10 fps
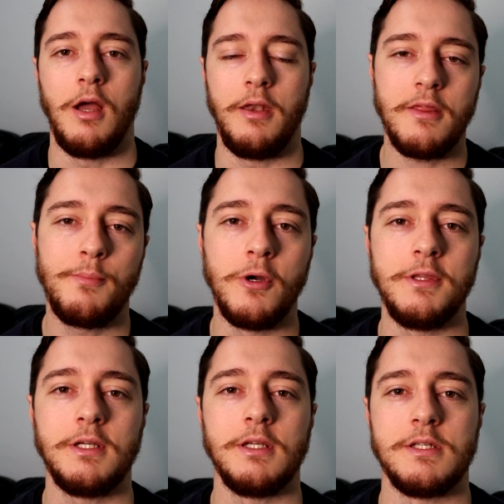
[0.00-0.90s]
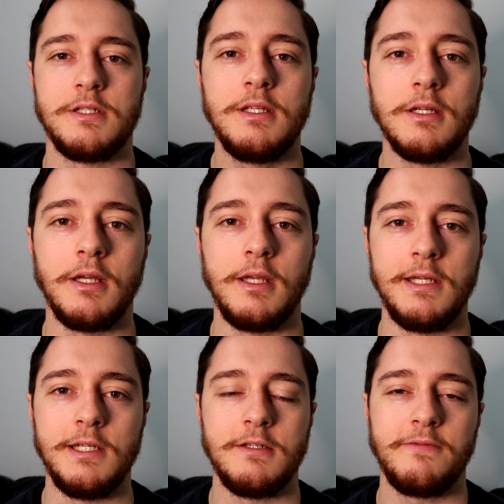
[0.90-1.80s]
Another point to consider
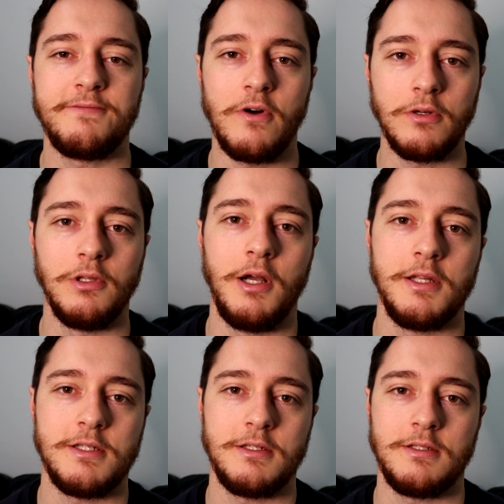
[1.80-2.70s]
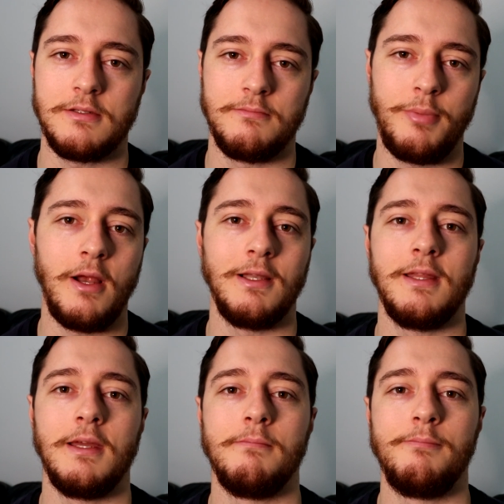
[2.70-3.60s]
is fog lights. Apparently
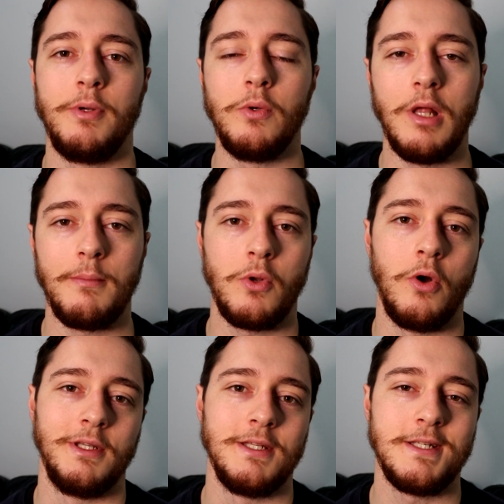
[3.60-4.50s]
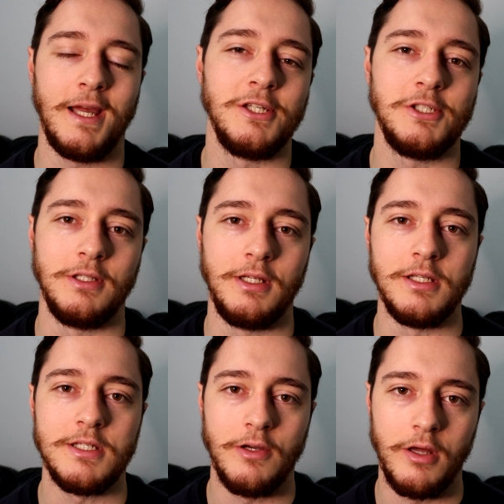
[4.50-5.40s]
they build up condensation
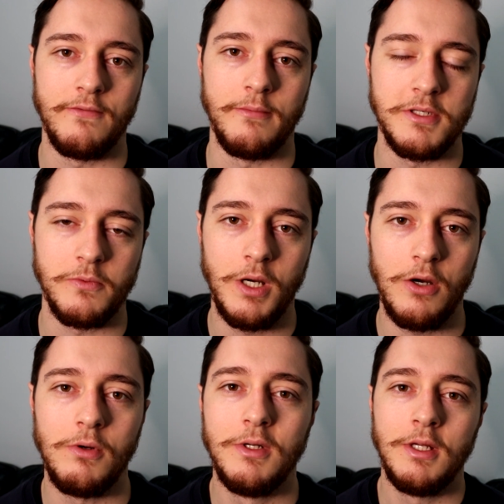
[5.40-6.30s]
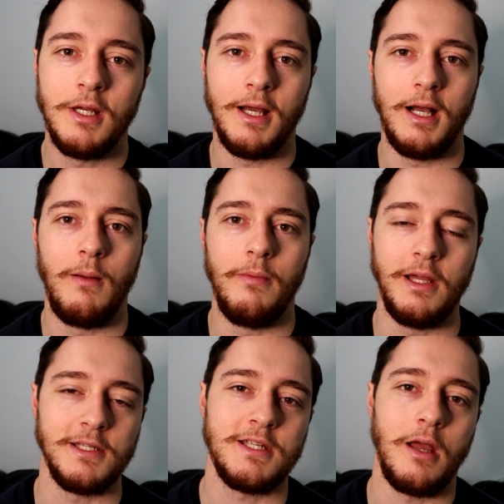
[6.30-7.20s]
inside of them as well.
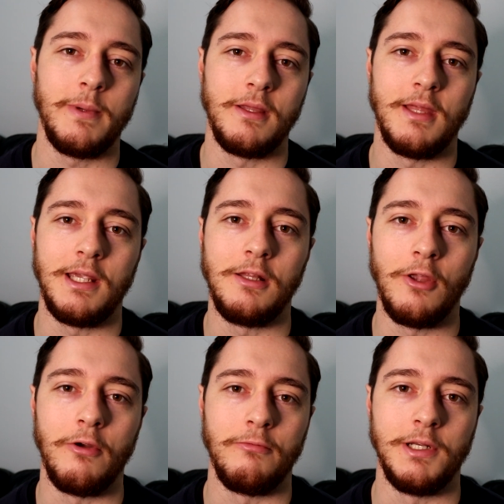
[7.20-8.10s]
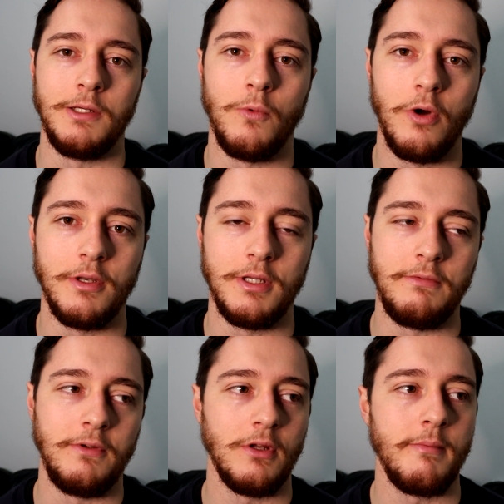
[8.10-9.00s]
That's something that you don't really want.
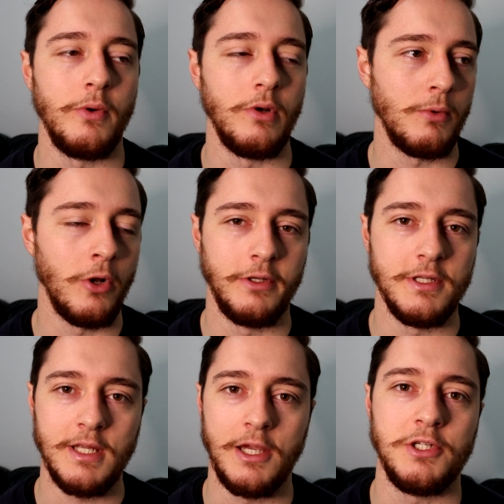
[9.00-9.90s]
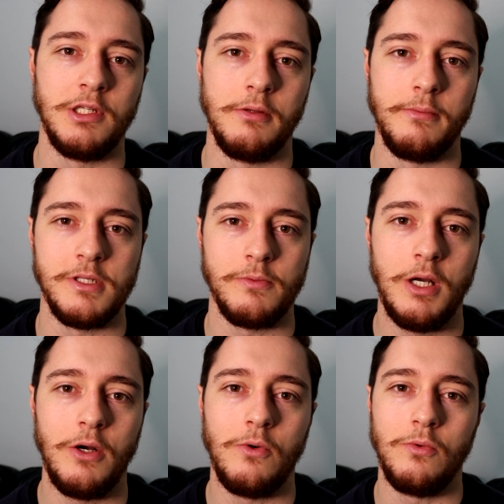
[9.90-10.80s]
If you're going to build up condensation in them as
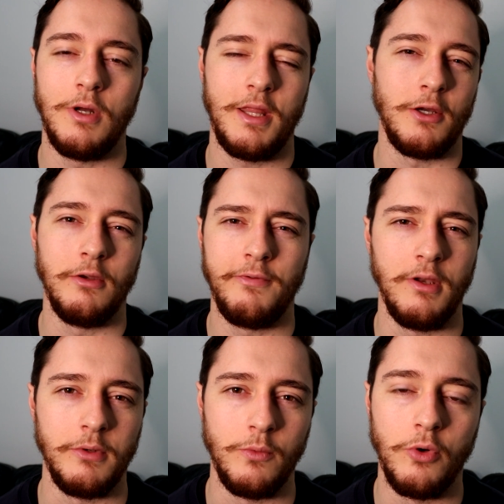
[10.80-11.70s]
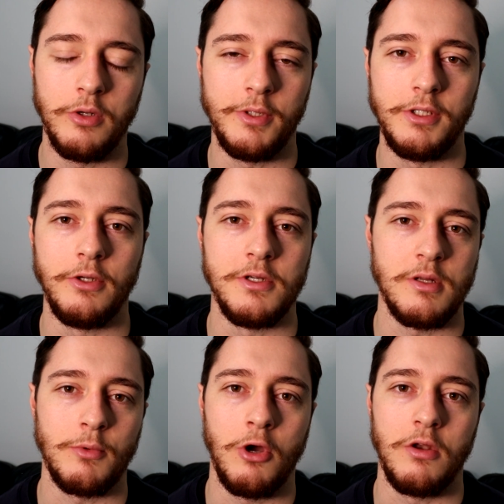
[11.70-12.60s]
well, are they going to fill up with water when you do
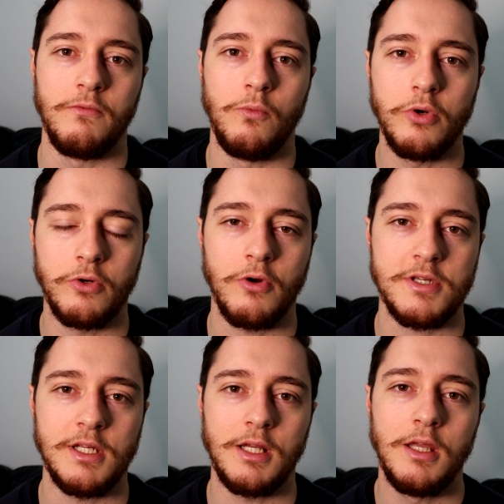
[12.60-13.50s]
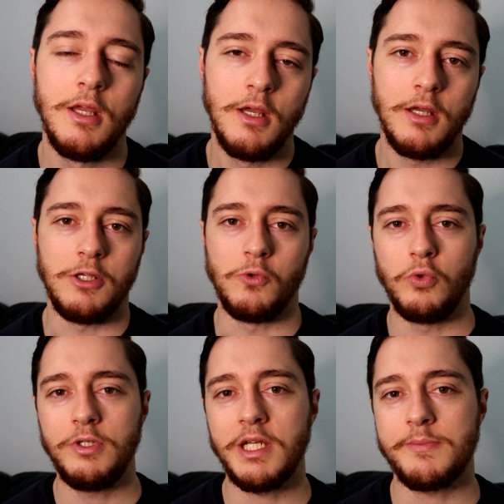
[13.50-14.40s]
some kind of water crossing? You
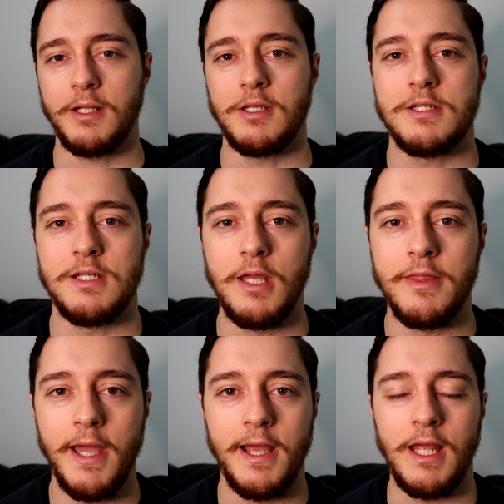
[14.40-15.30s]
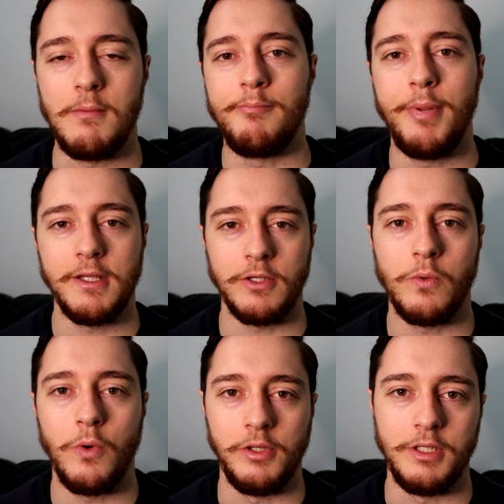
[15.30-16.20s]
wouldn't expect to see that in a better
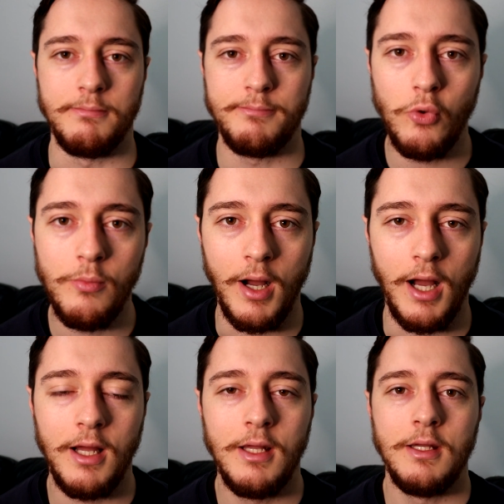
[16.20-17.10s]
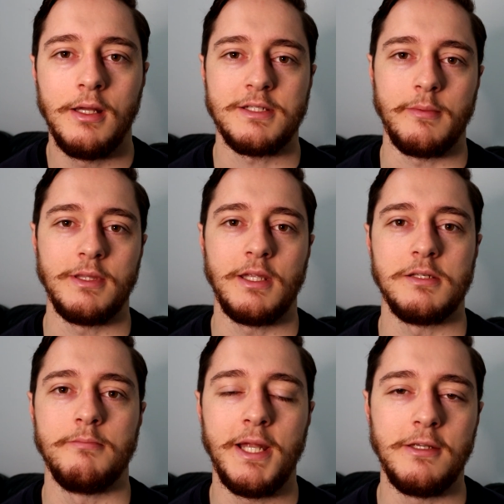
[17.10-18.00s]
quality bull bar. something that
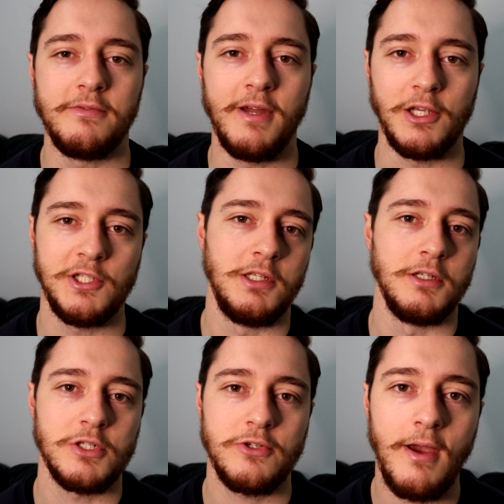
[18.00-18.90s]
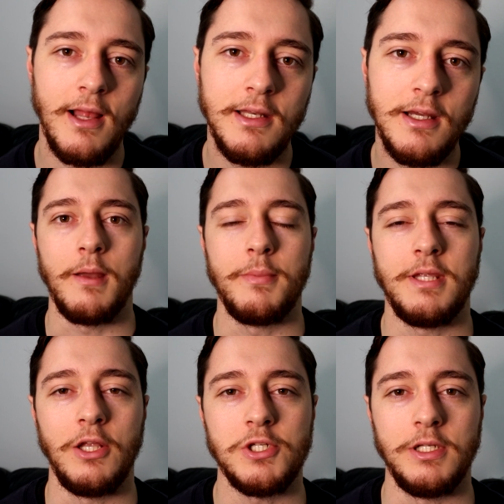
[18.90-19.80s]
is manufactured in Australia, and
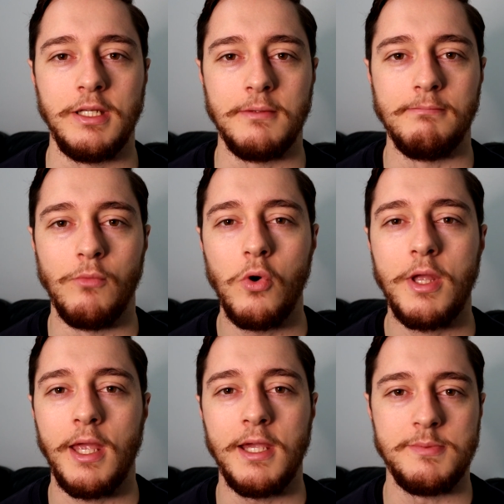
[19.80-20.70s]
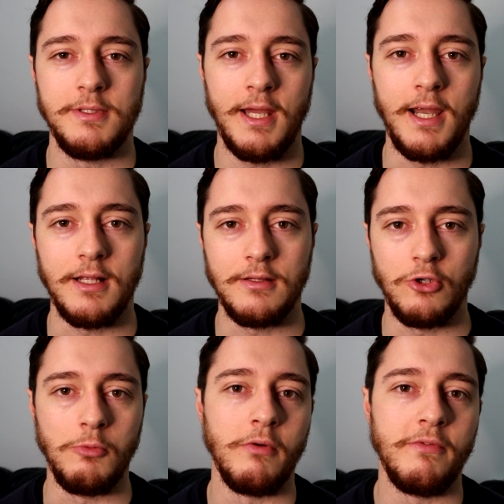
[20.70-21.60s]
potentially more care has been taken
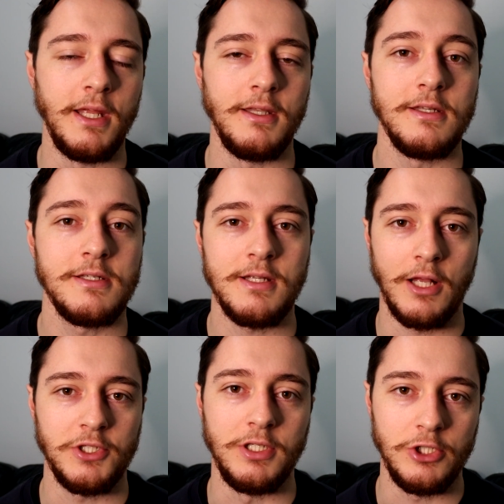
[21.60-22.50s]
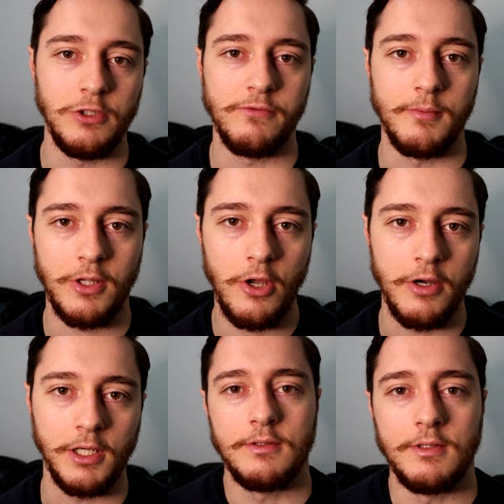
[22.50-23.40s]
to prevent such an issue from occurring.